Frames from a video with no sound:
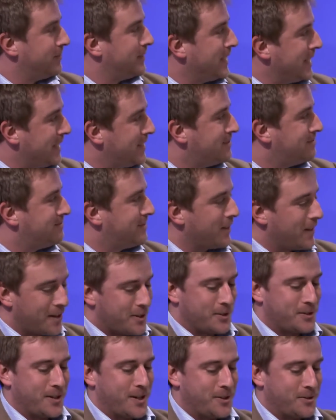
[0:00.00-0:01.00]
lead the
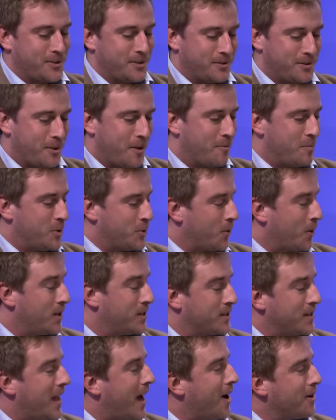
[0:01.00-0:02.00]
legislature, who have
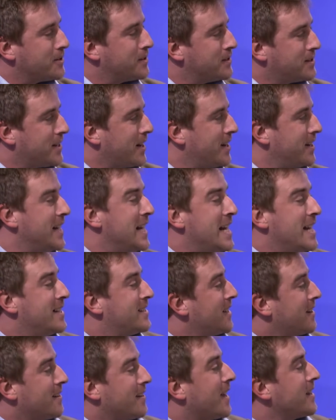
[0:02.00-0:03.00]
majorities in the House and Senate,
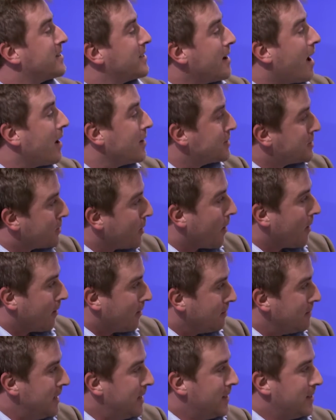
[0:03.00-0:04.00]
say that that's a
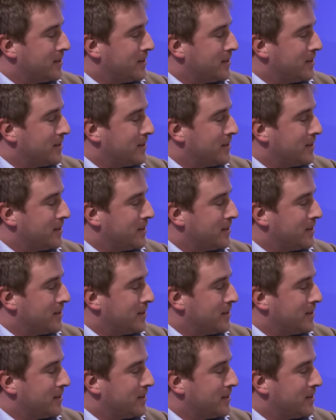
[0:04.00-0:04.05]
non-starter.